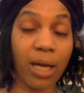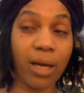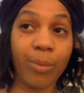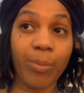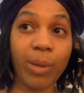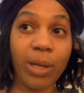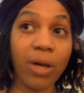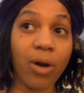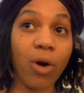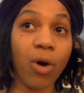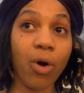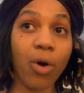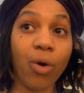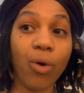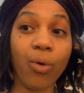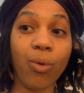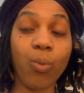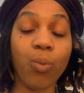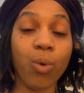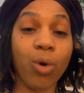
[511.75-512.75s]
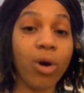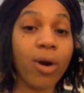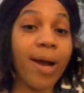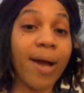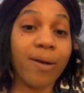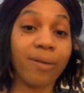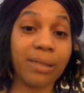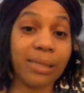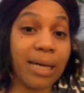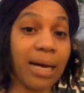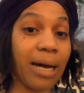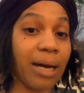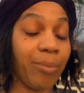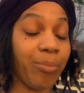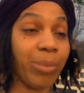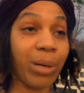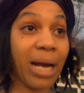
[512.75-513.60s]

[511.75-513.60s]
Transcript: It could be a whole war outside,